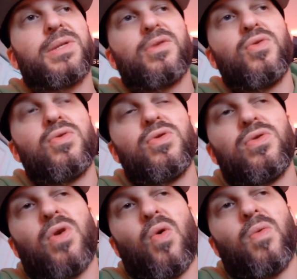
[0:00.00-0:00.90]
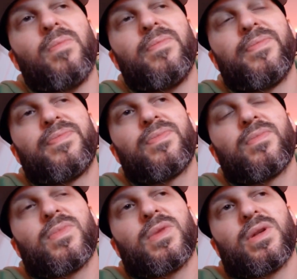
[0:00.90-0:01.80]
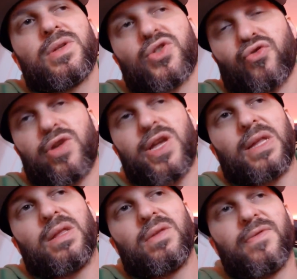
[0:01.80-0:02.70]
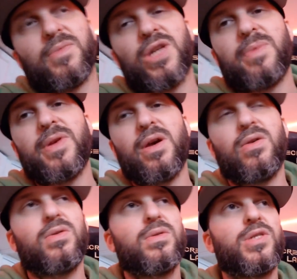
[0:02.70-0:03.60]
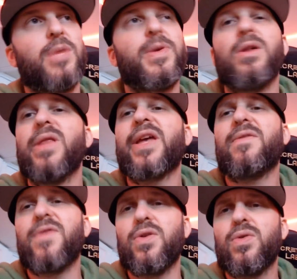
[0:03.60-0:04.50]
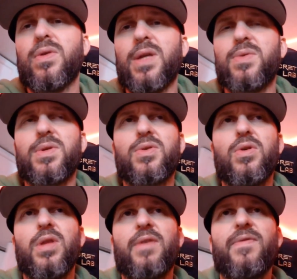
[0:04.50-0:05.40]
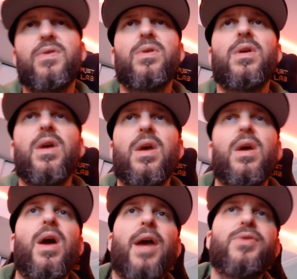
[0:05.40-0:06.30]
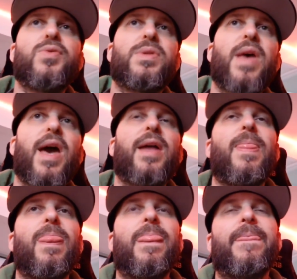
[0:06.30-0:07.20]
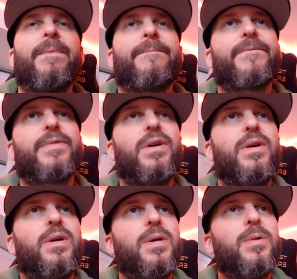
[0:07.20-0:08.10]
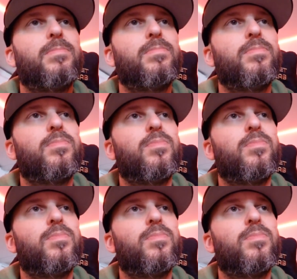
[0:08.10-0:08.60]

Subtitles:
the Google Home screen from JBL. JBL Link View. That's what it's called, Link View. I use that. And